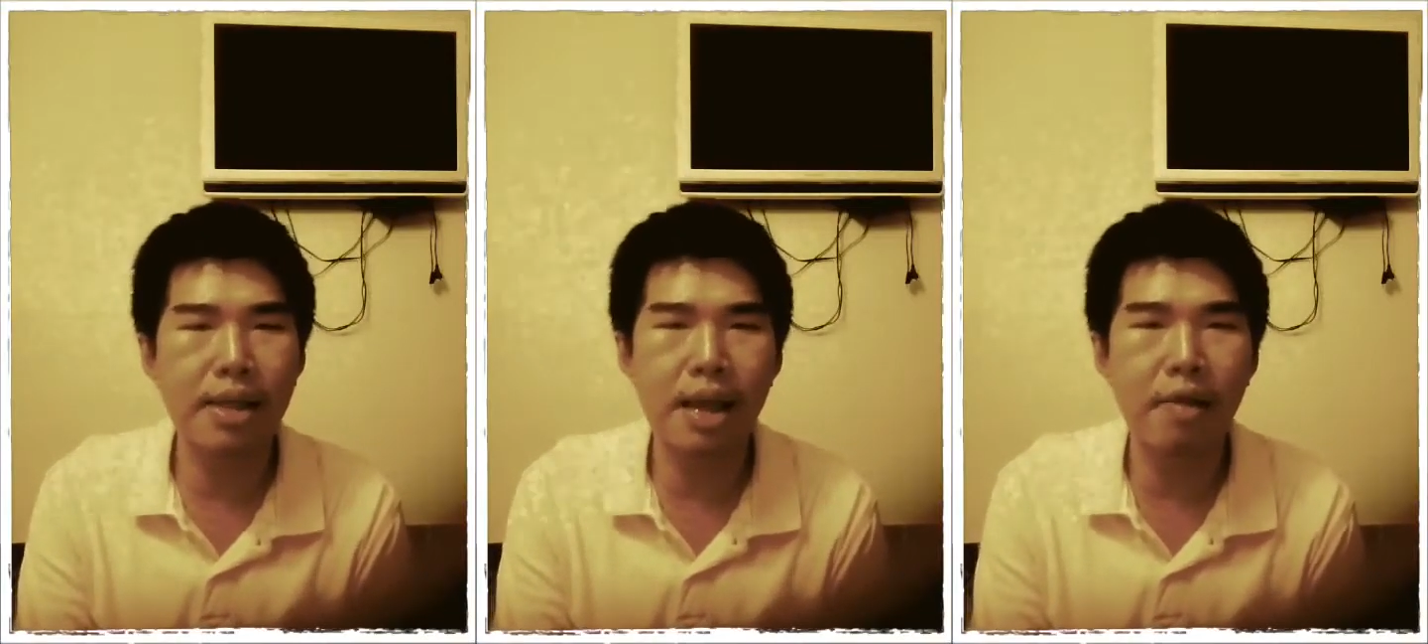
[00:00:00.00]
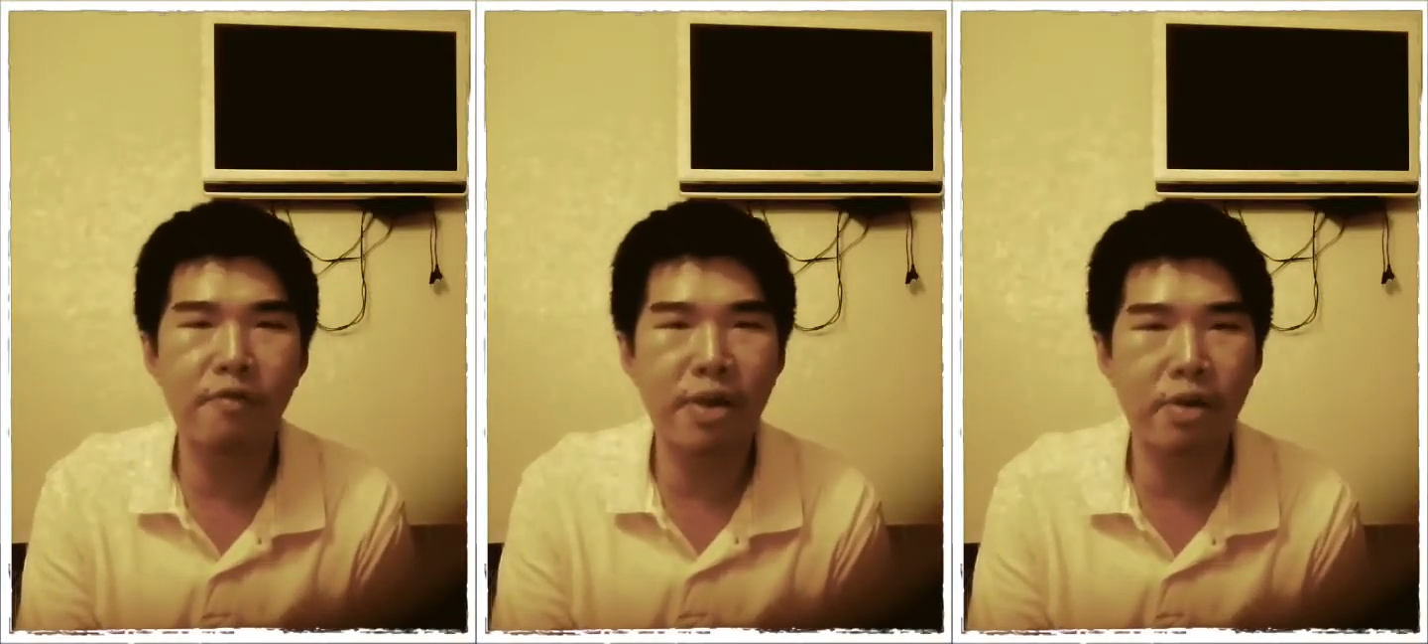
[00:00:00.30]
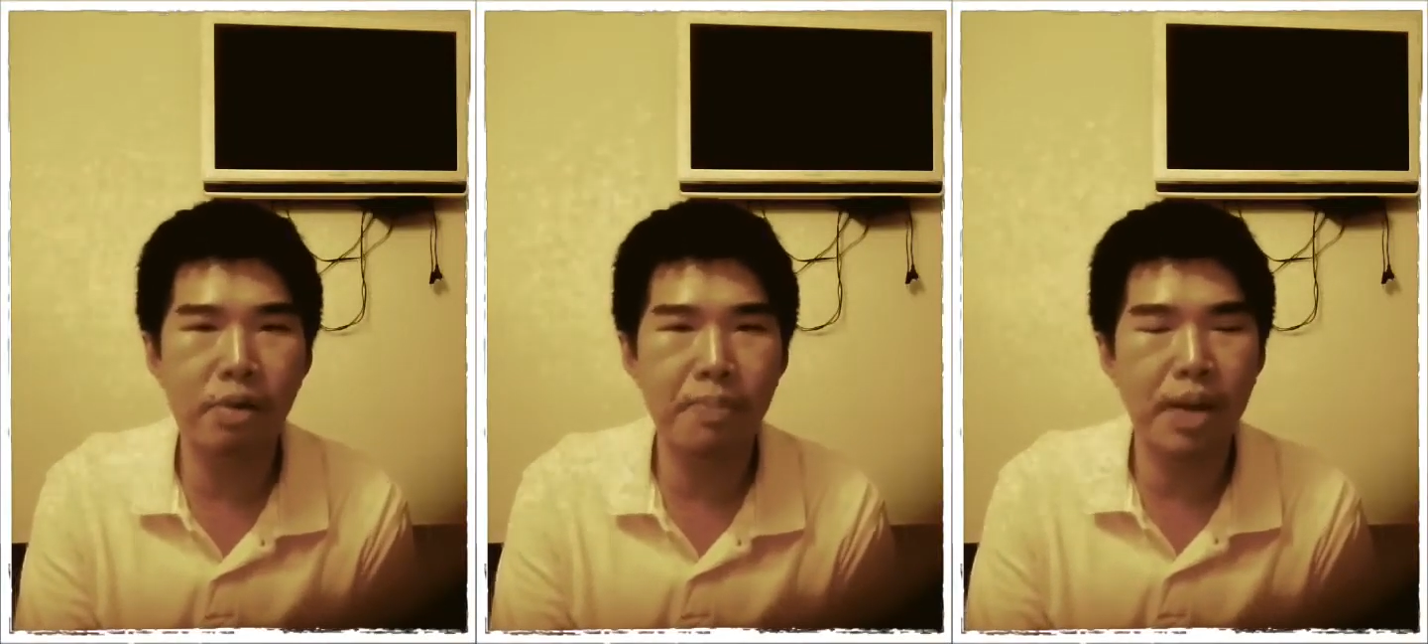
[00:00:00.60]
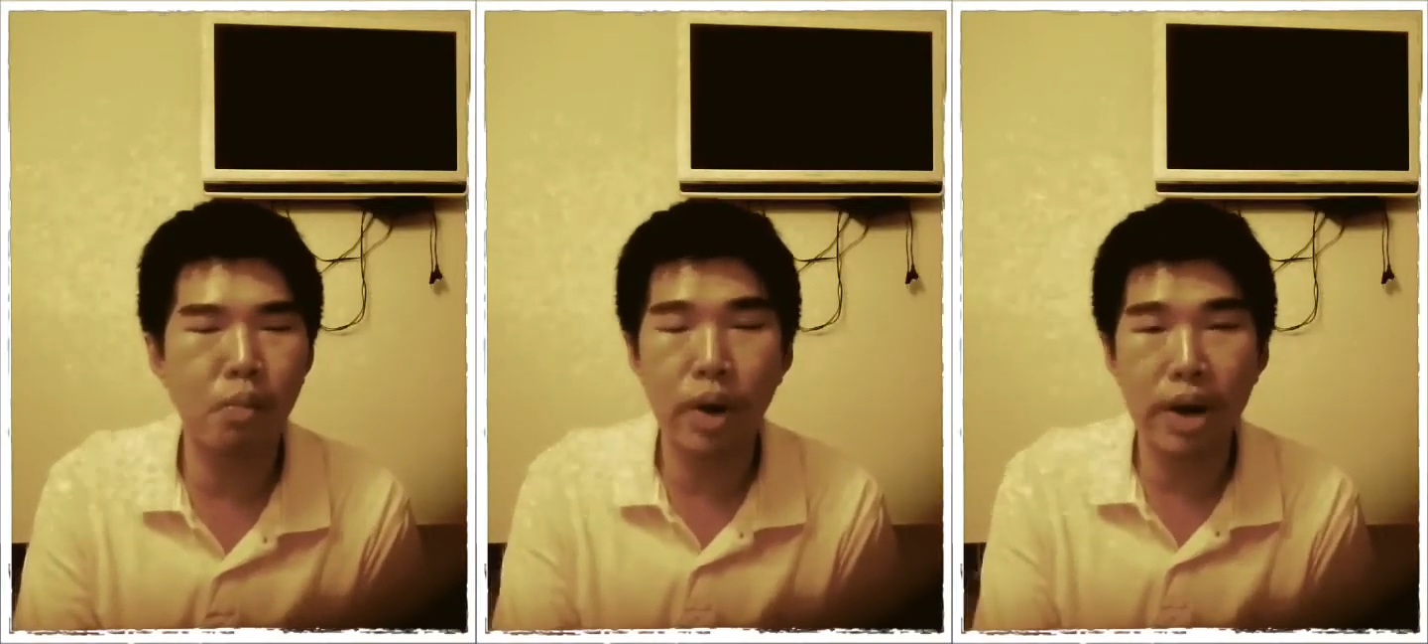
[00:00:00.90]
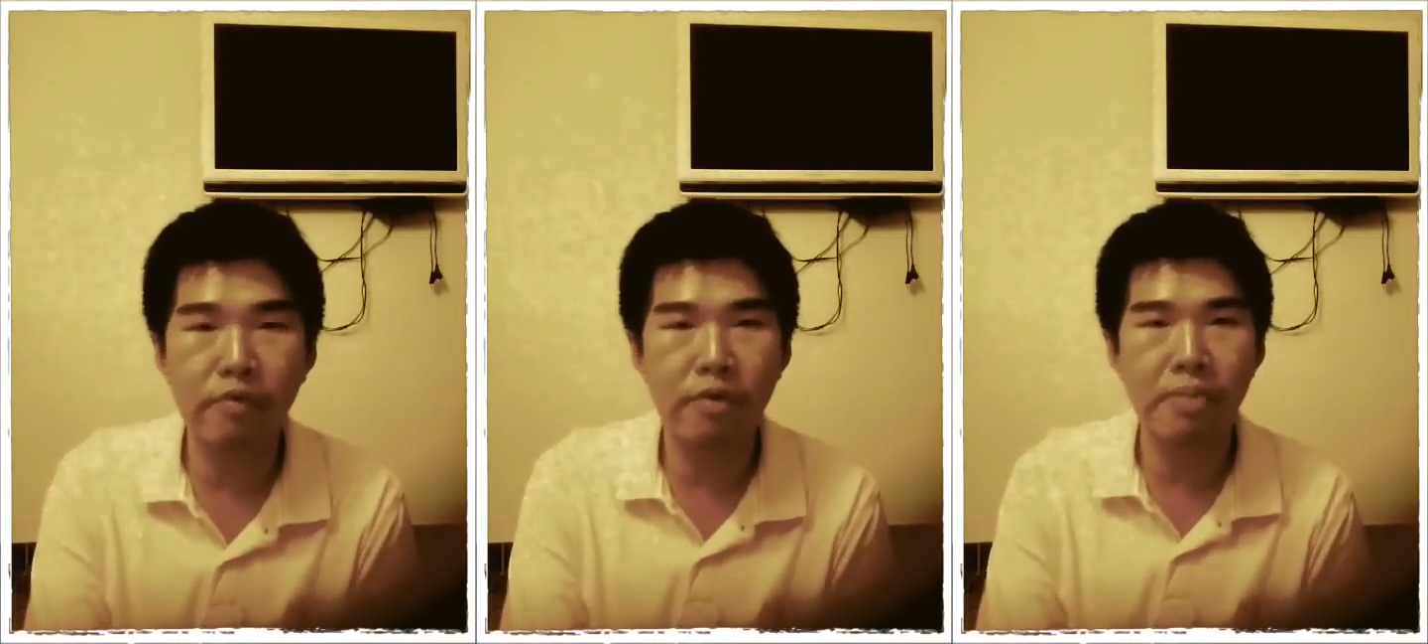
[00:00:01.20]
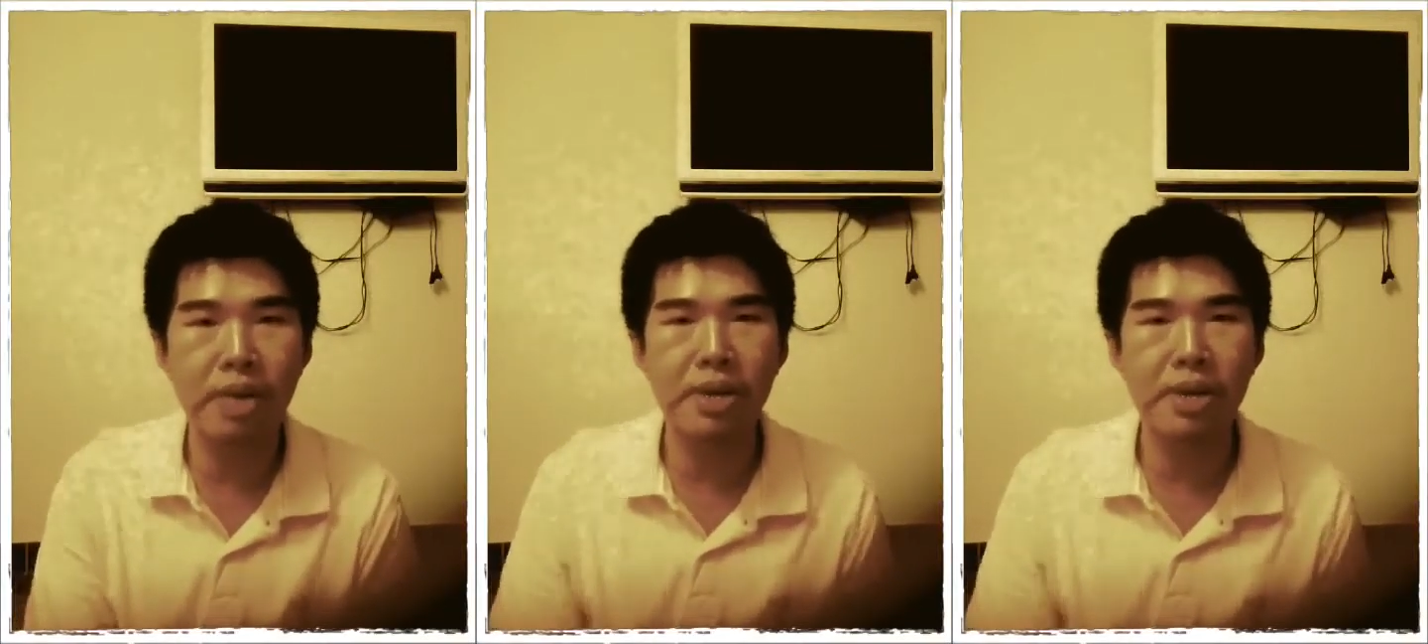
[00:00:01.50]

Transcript: think I feel a bit weird for me,